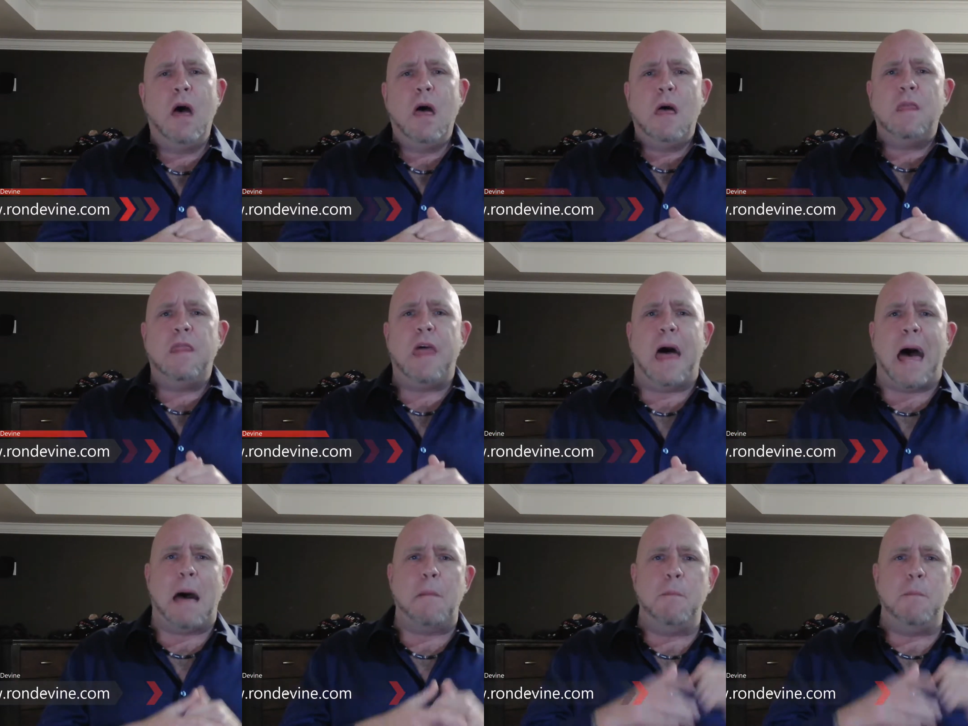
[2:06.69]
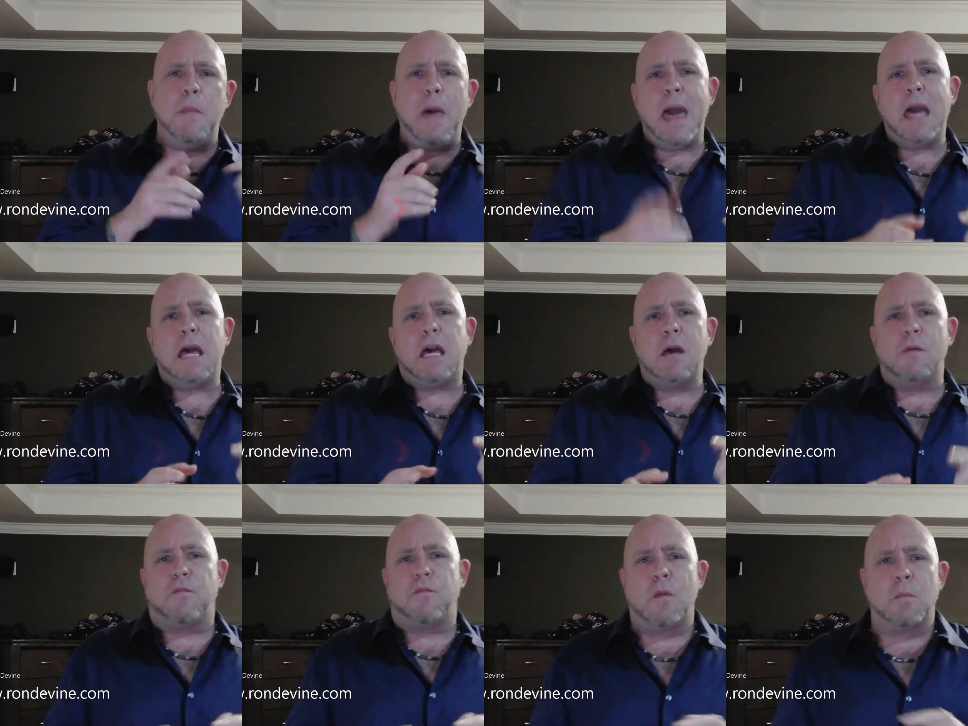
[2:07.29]
that make
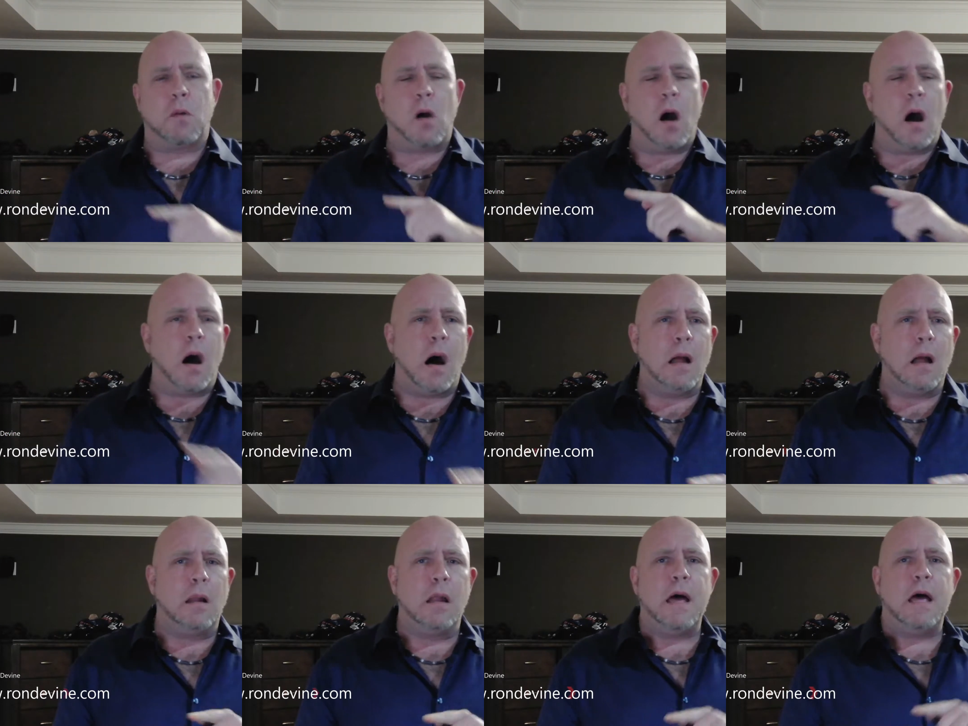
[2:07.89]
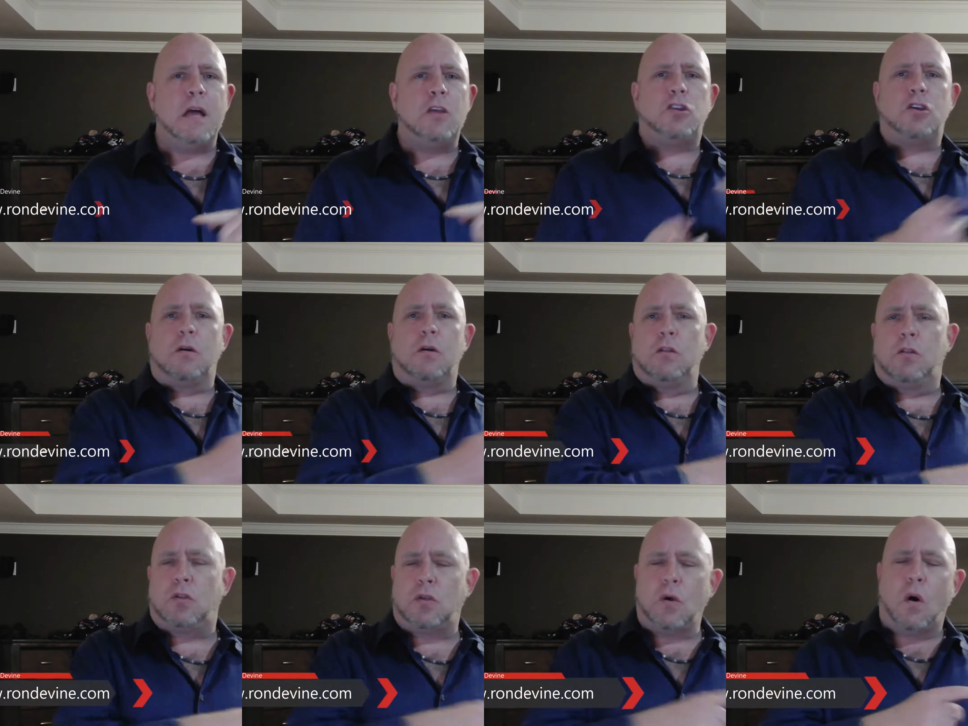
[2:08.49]
it from college
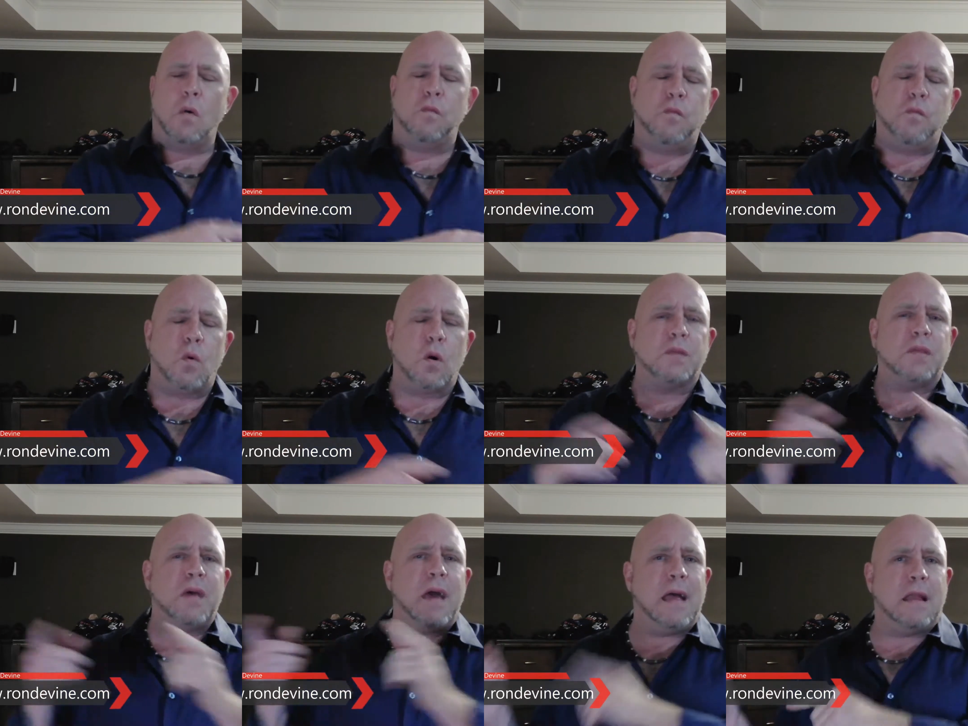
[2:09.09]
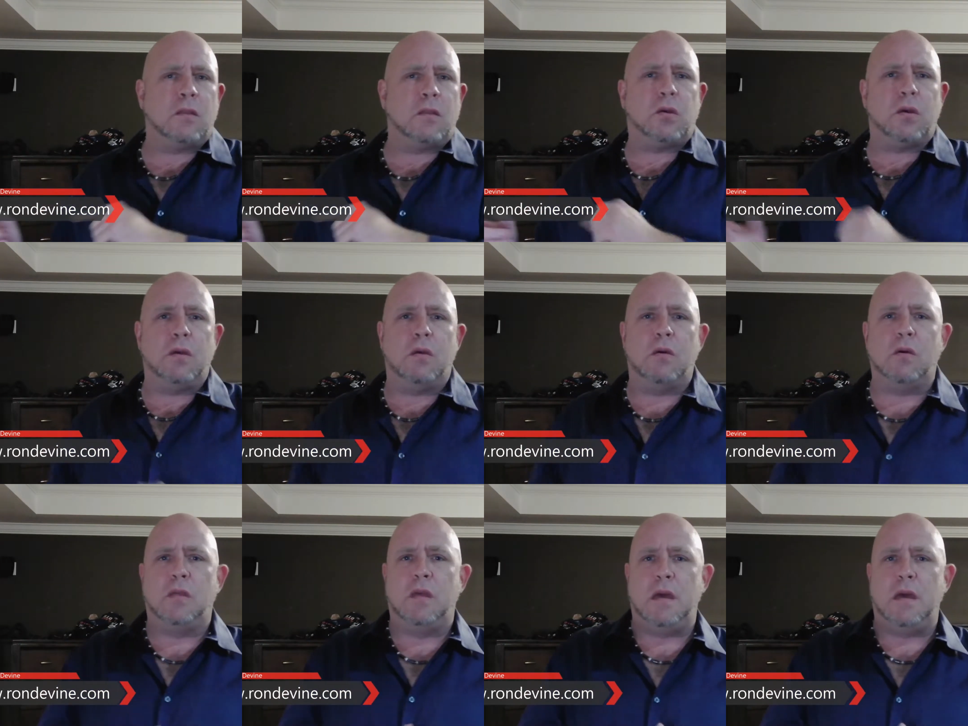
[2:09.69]
and so forth
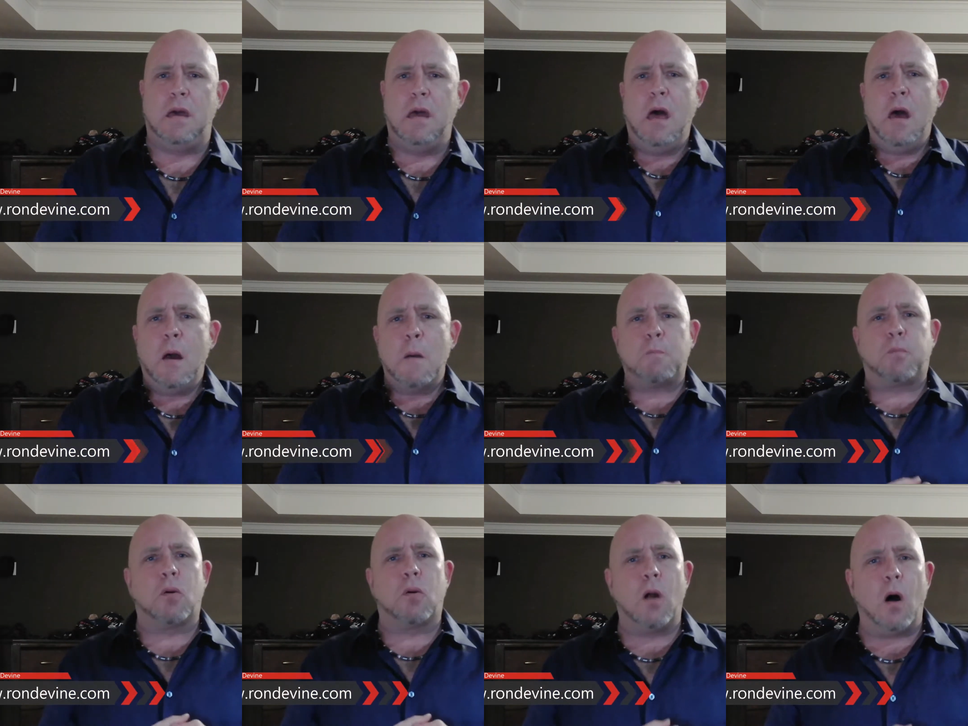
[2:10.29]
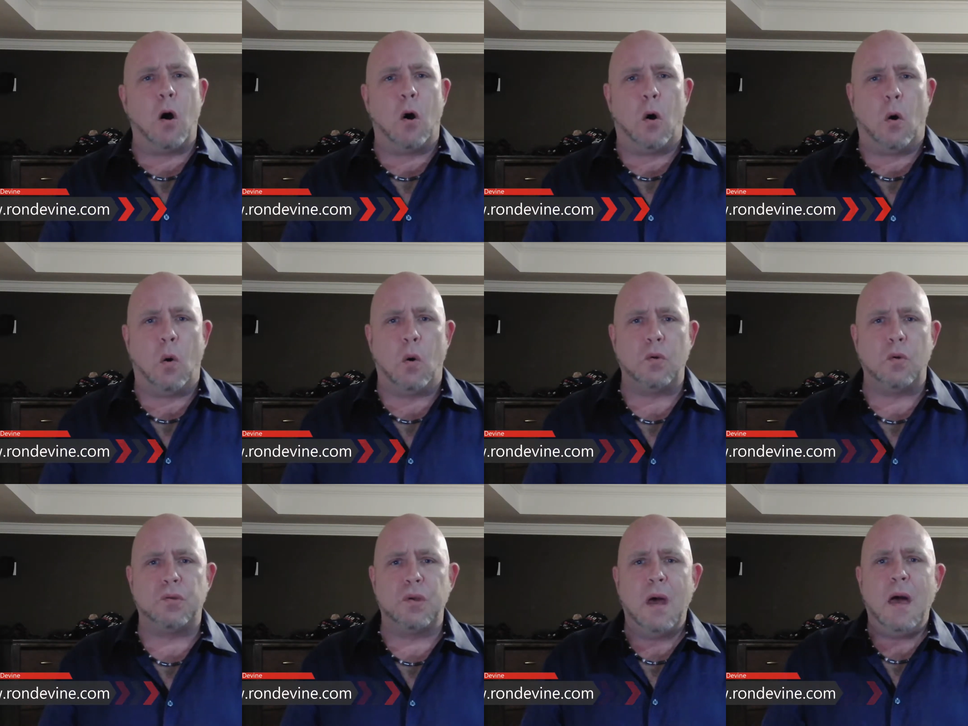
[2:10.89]
into the
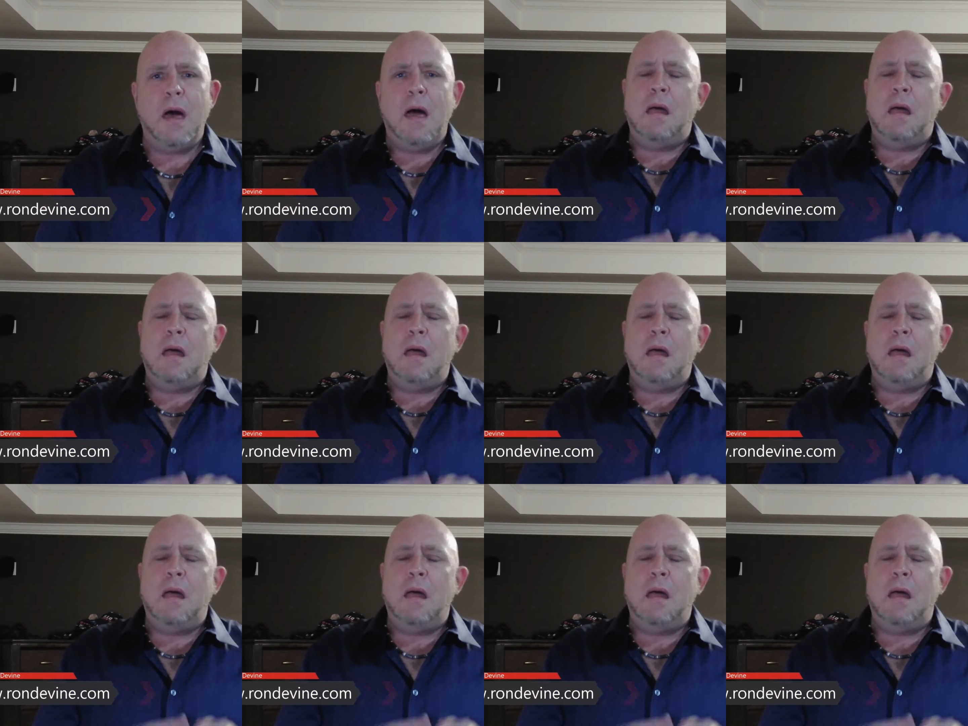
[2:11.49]
pros,